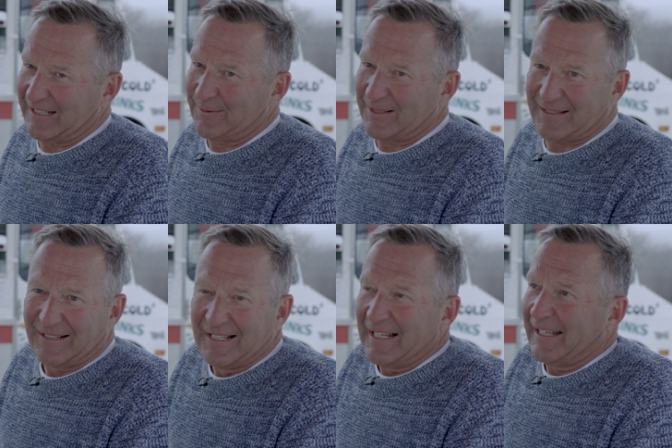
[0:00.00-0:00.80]
It was,
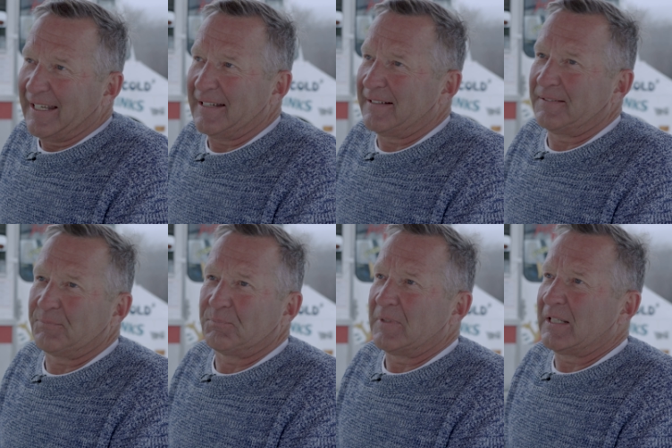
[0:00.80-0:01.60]

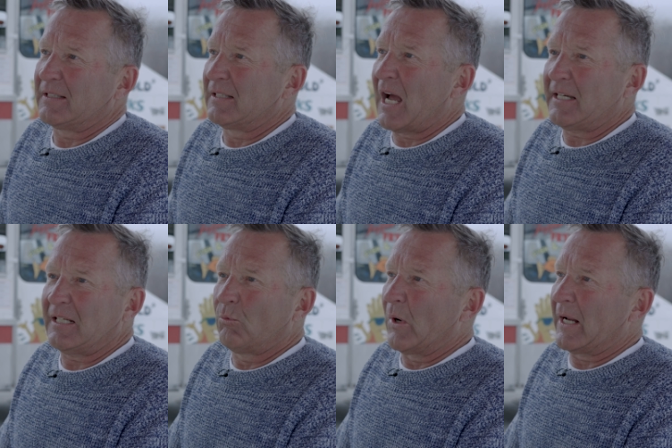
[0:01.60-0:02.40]
in
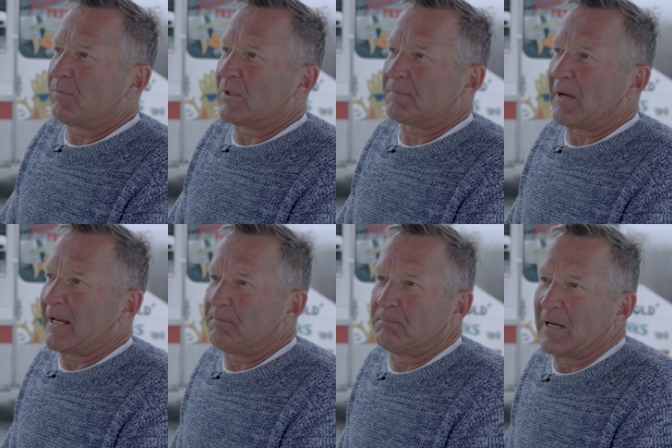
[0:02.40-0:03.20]
91 was
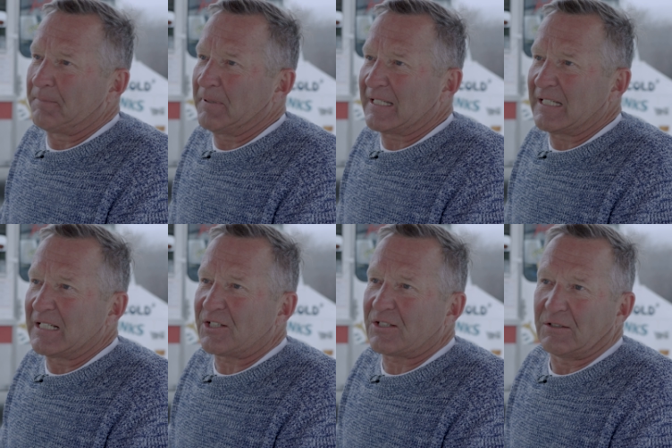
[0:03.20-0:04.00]
my
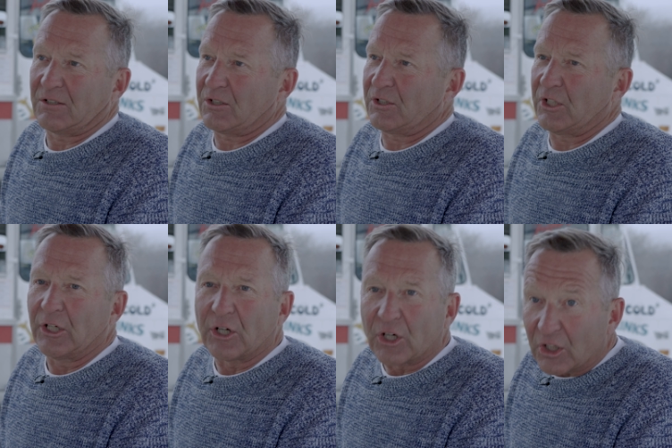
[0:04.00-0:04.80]
busiest
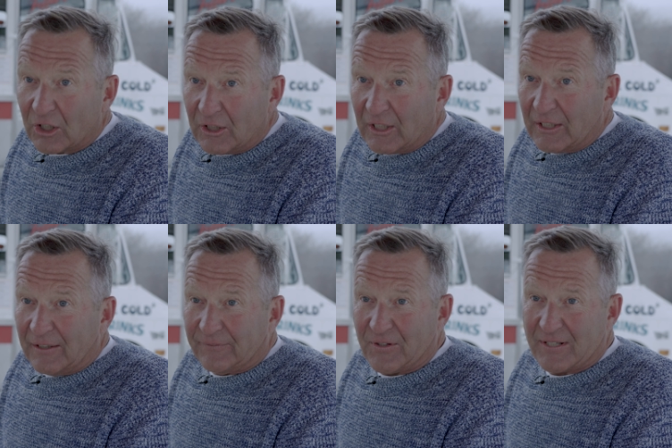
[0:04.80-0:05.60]
year
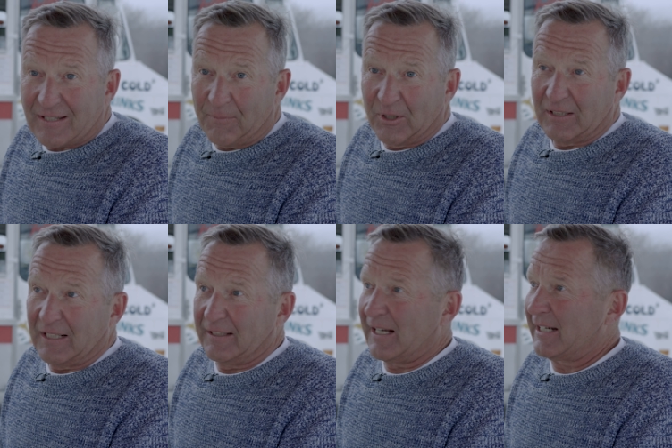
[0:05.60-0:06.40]
for the summer,
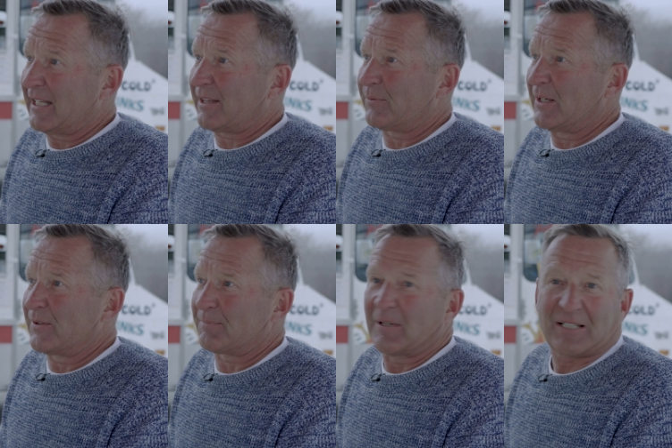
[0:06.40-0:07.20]
and 93
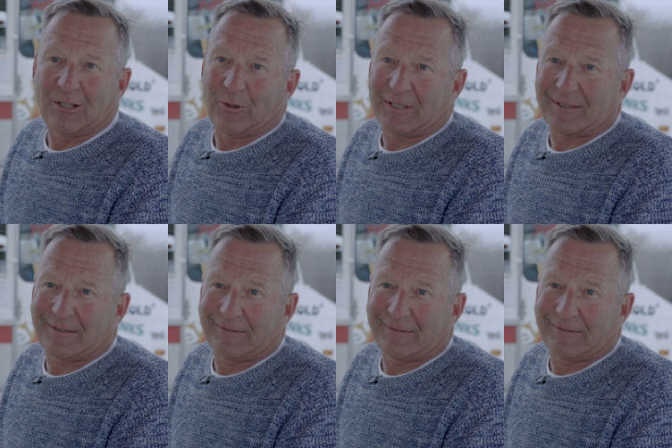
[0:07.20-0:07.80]
was my slowest.